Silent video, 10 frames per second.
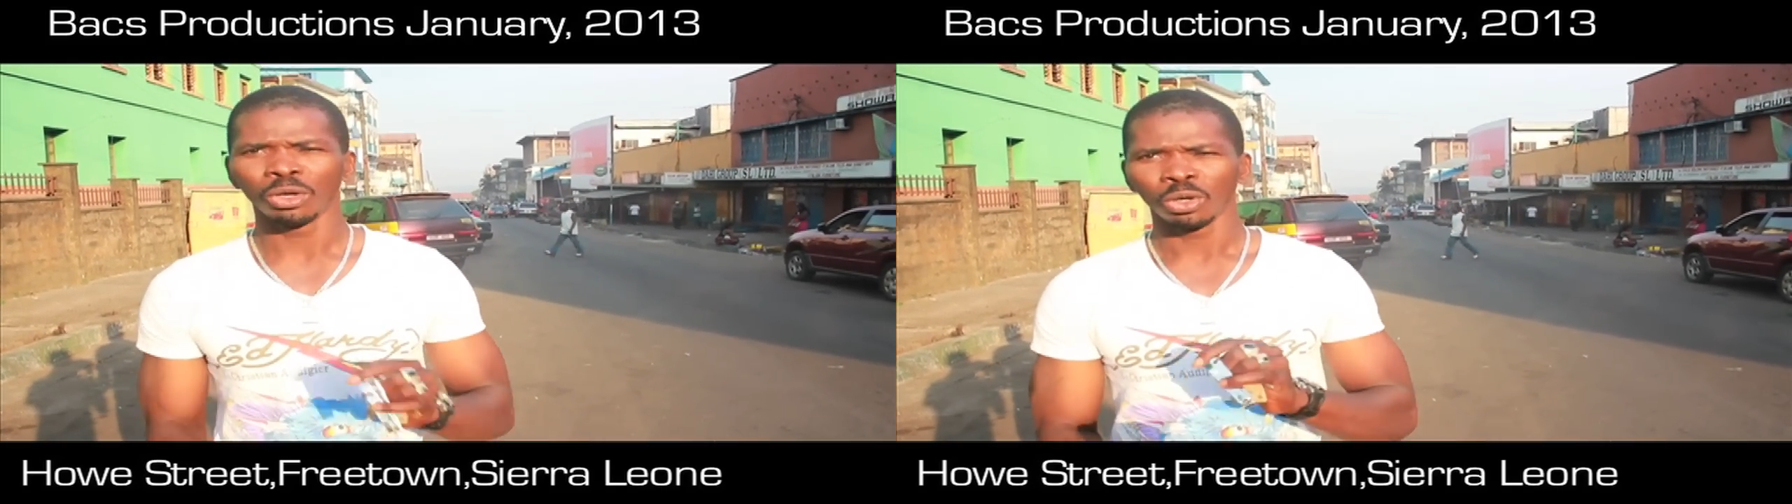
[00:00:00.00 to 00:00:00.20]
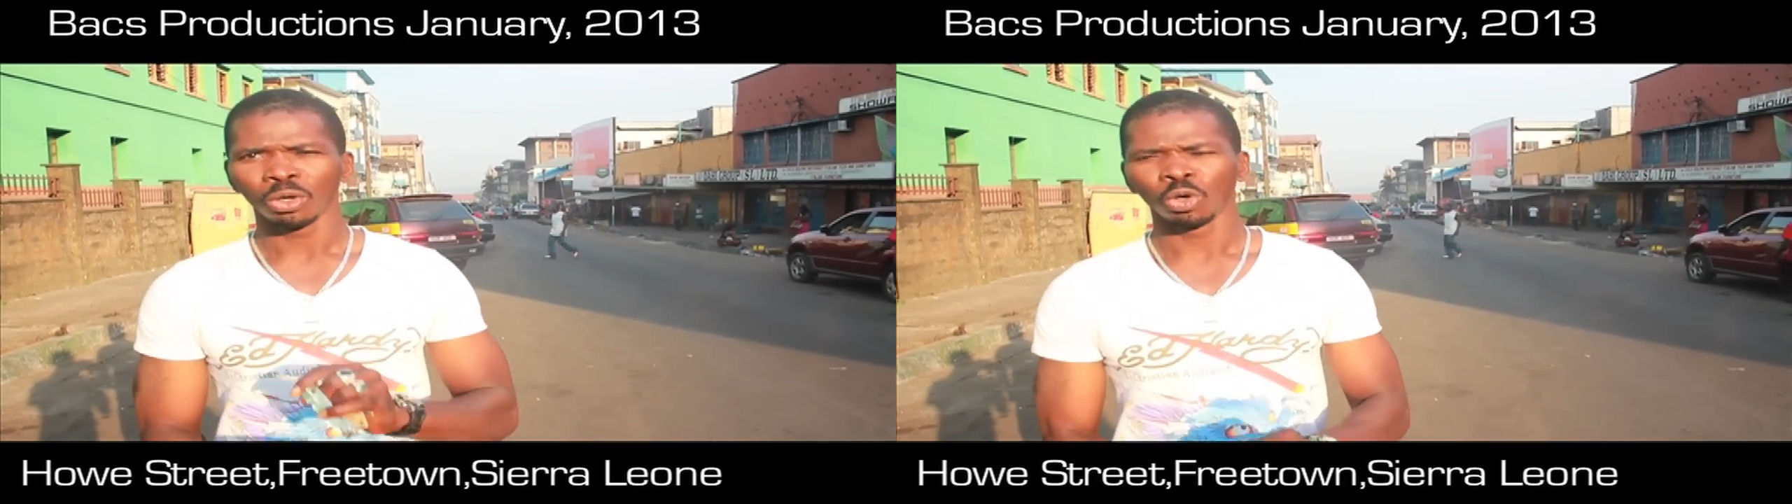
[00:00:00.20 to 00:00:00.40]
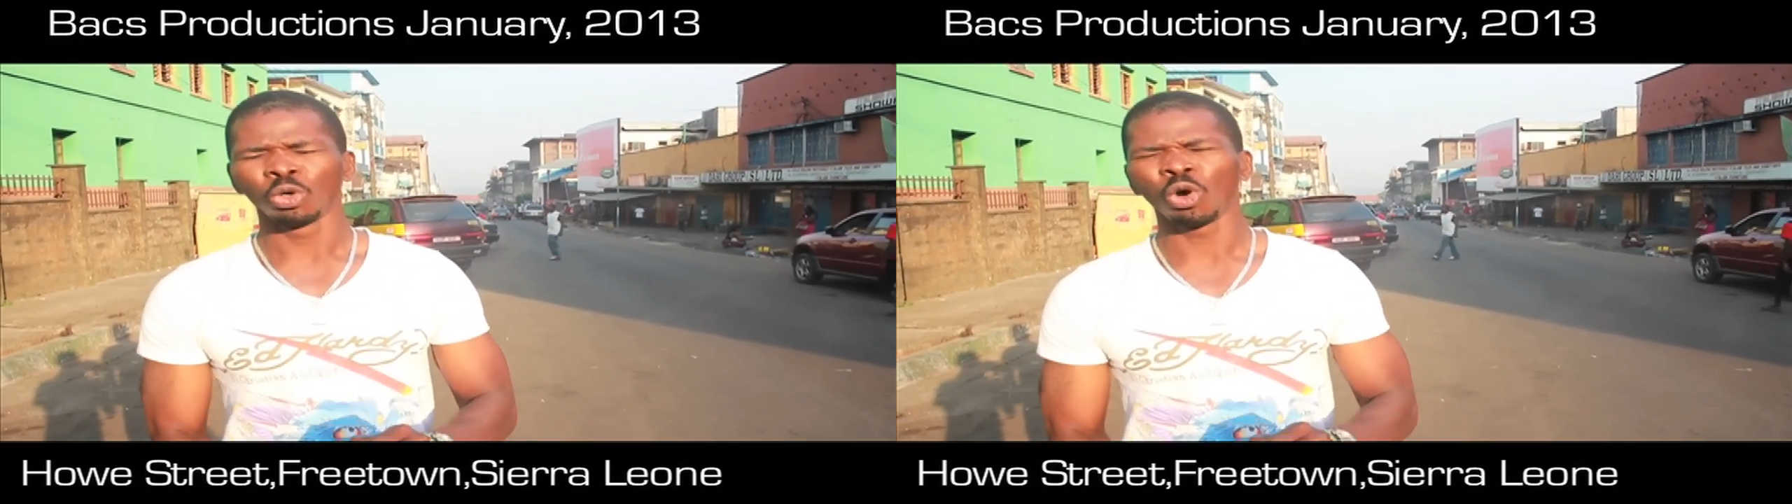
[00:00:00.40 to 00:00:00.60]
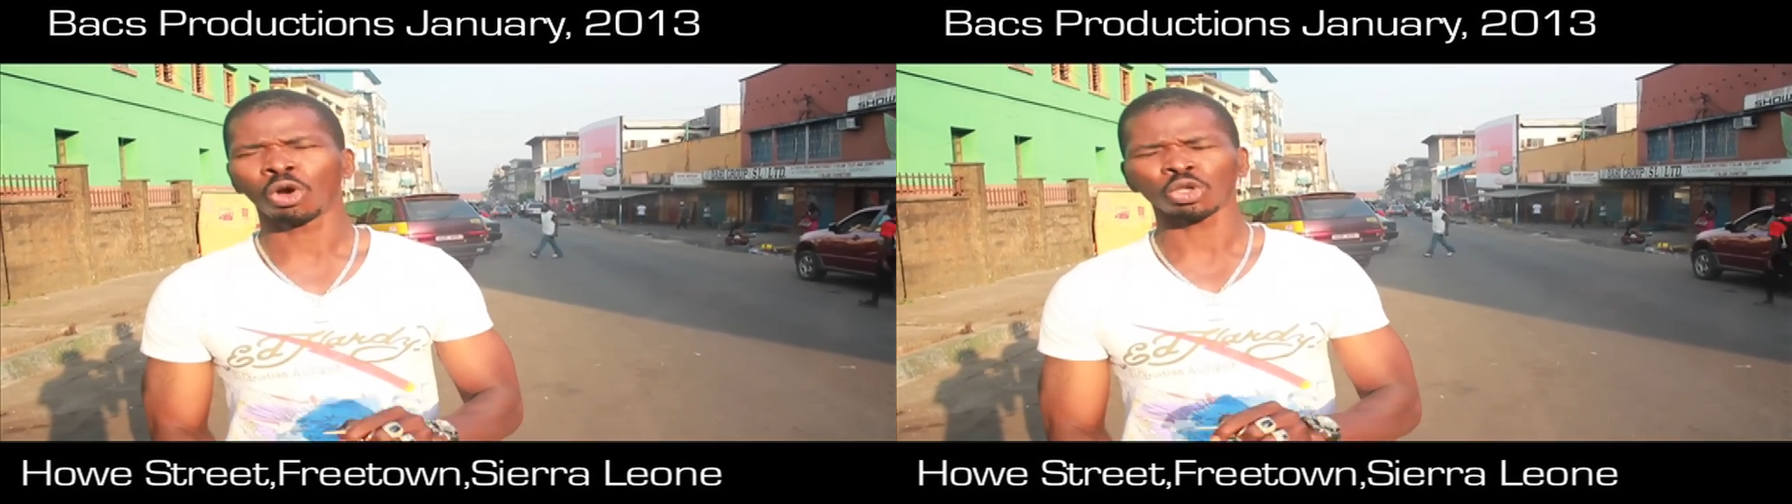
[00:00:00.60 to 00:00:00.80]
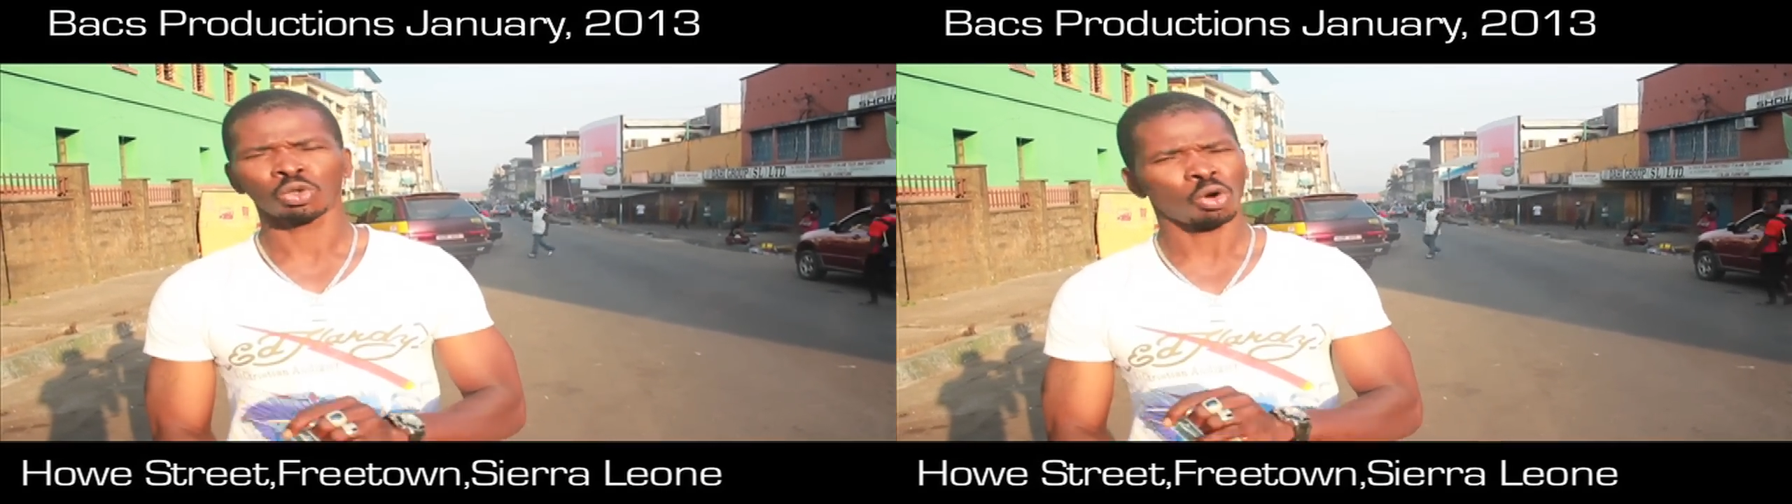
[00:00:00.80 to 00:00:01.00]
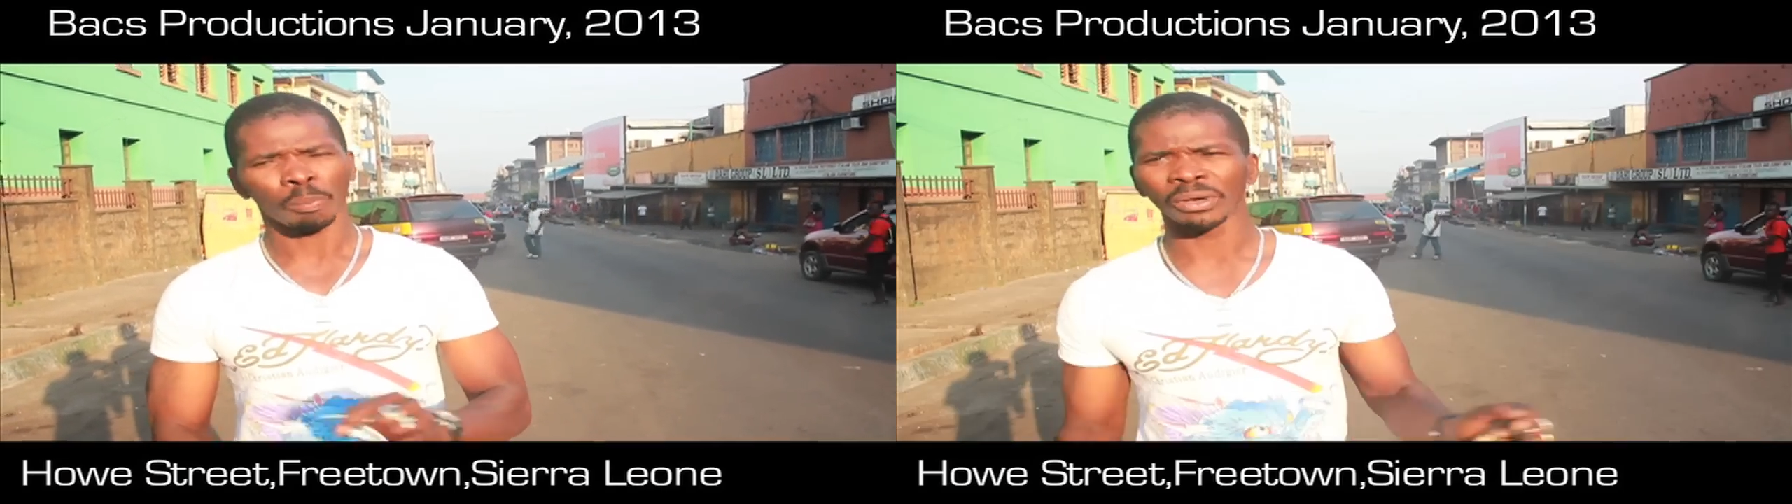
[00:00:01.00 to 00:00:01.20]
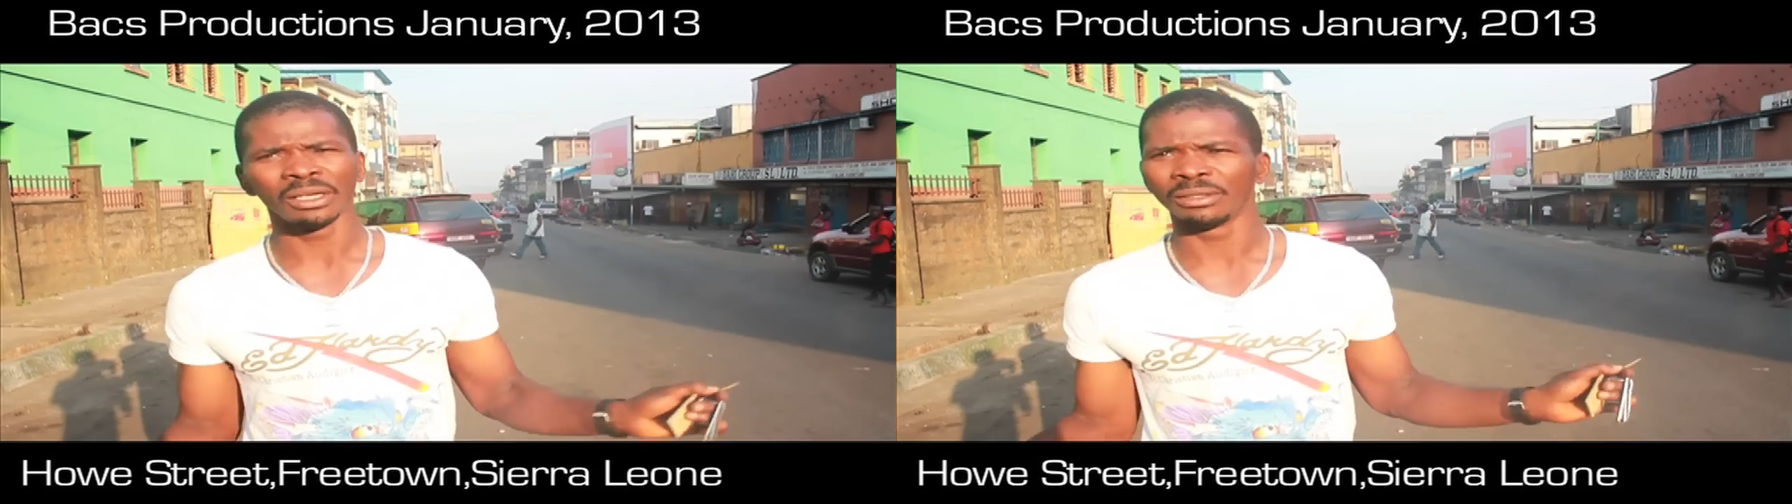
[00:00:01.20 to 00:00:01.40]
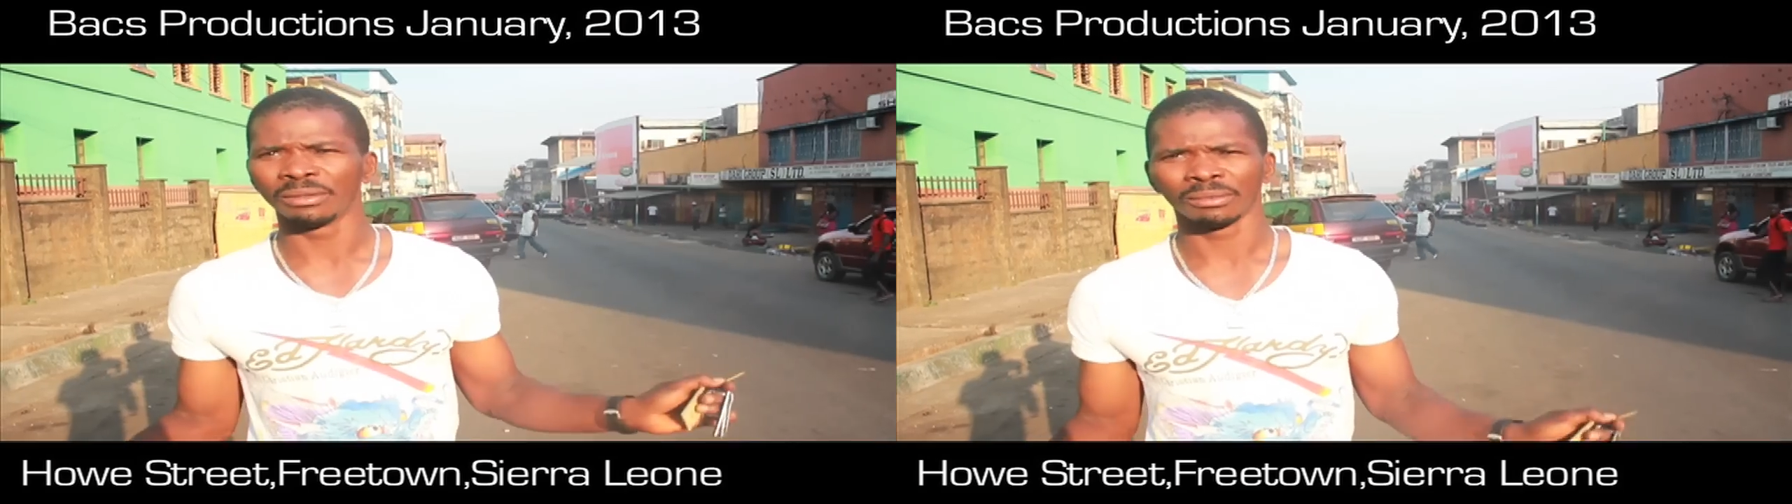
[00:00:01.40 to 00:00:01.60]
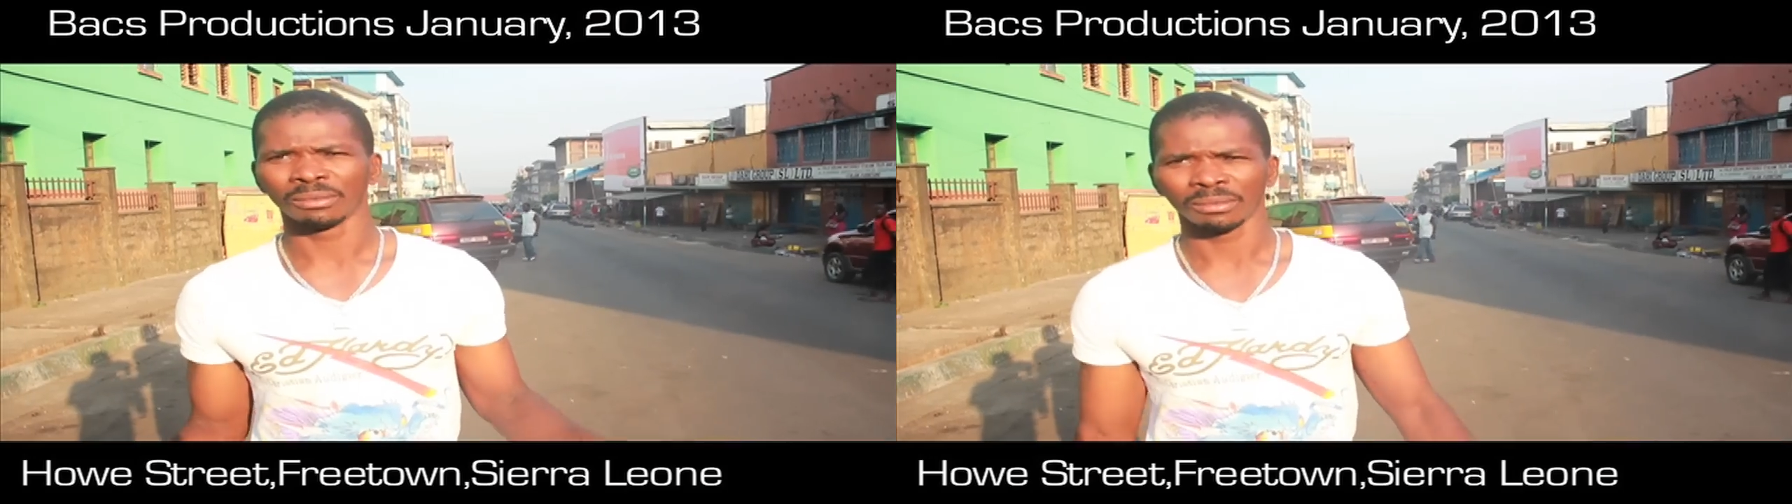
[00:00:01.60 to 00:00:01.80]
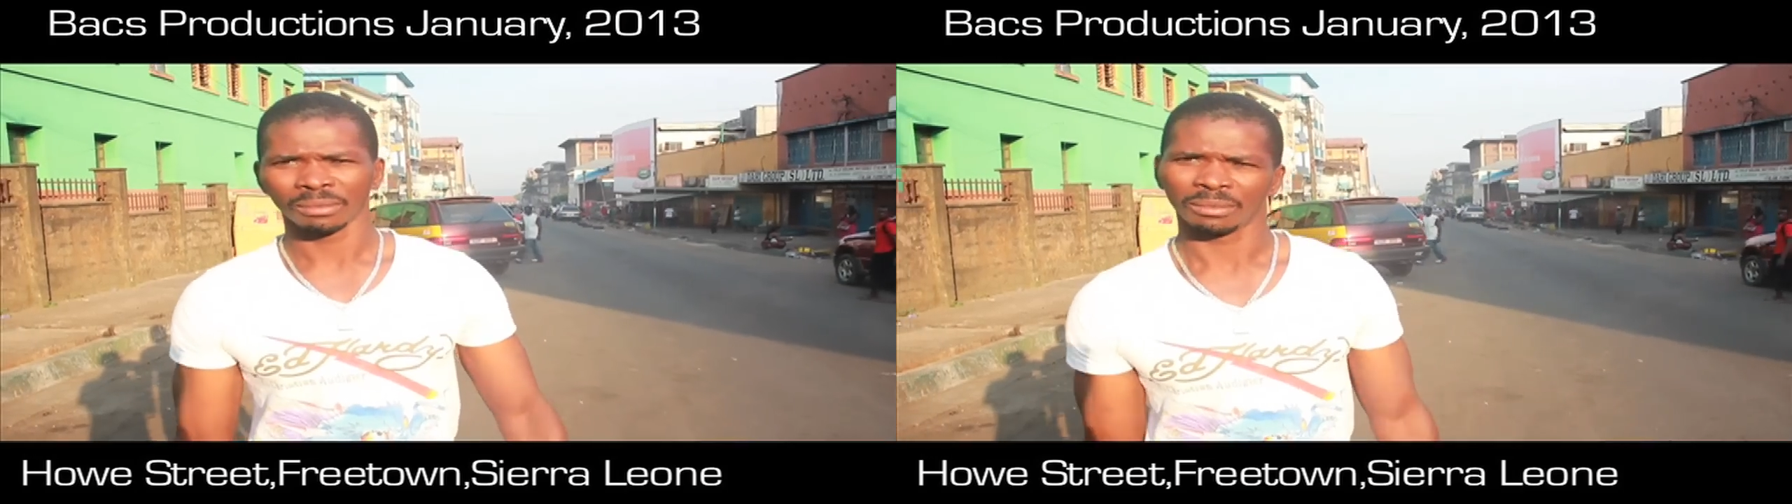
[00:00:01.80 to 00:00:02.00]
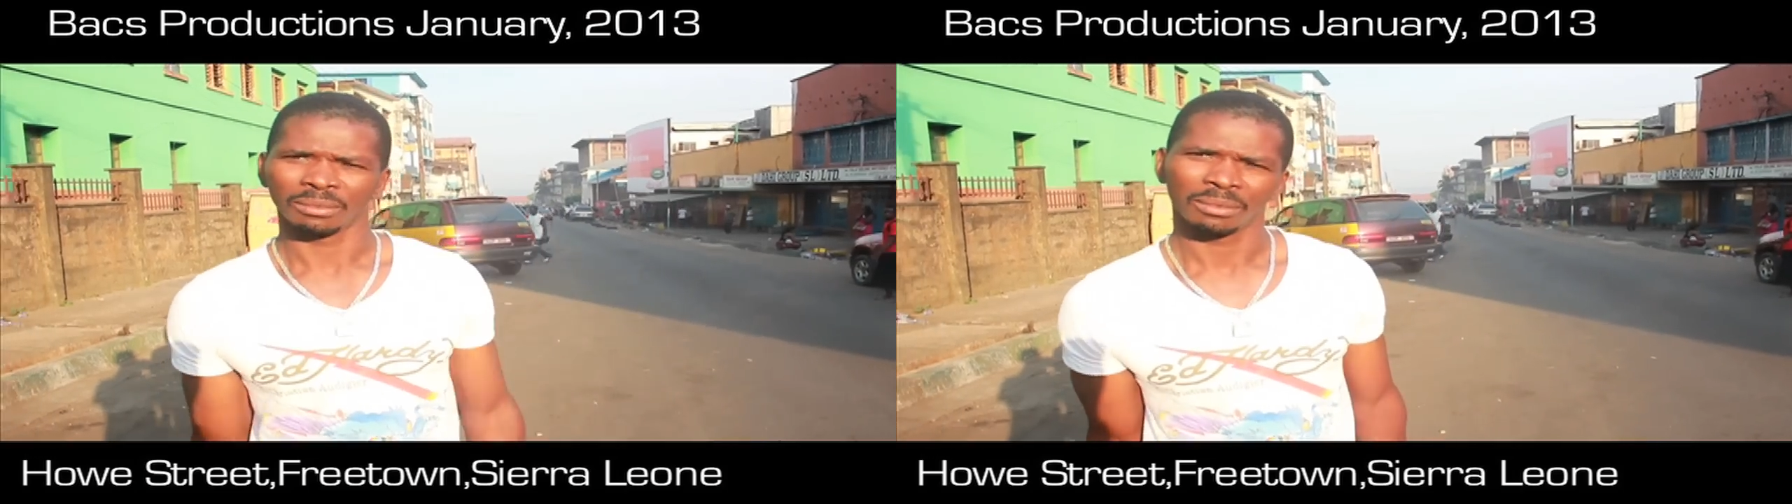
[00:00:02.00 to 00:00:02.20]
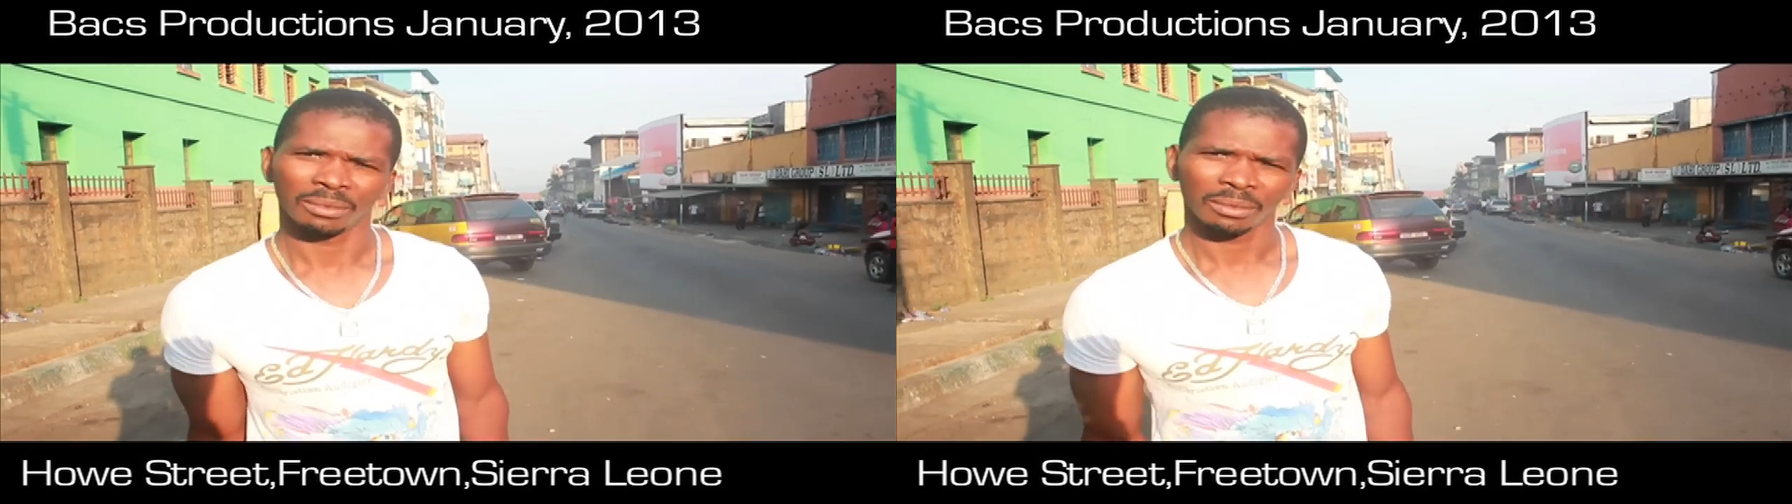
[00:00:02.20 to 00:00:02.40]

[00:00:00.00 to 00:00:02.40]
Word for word: Okay. No cause to complain. That's true.